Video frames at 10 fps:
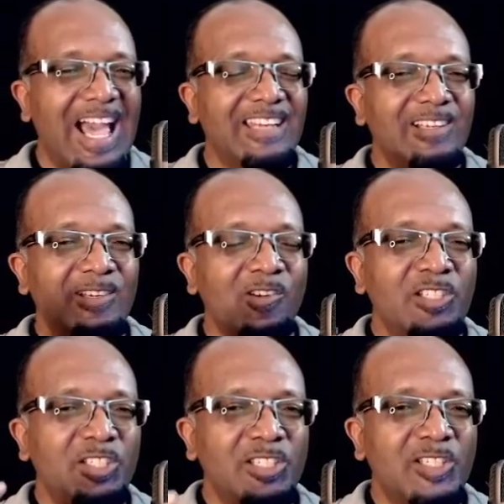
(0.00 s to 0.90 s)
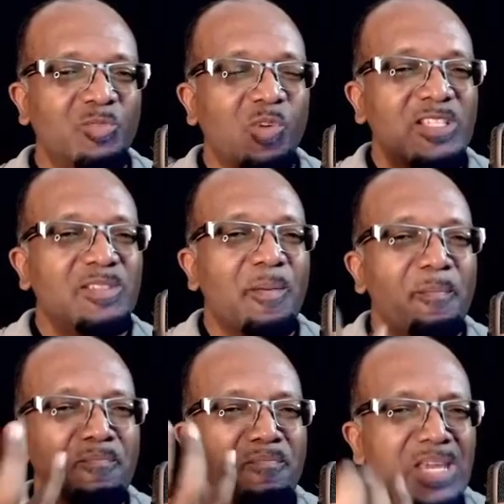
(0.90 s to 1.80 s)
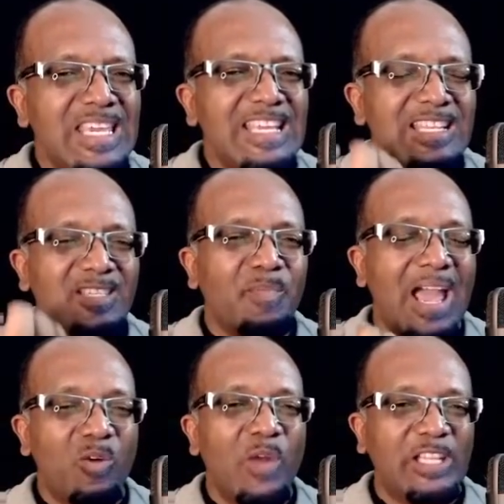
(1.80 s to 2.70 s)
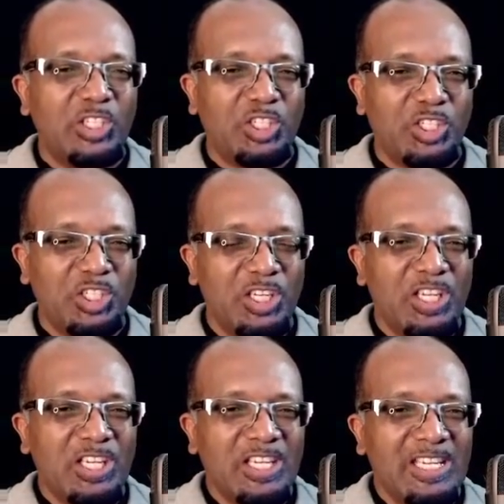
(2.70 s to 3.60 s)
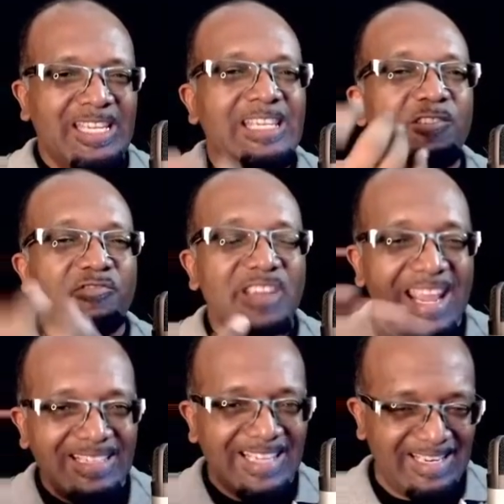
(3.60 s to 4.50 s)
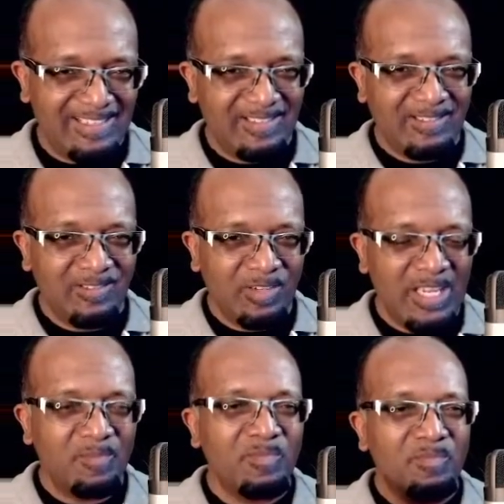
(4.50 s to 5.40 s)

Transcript: And the Lord Jesus was the means by which he created, okay?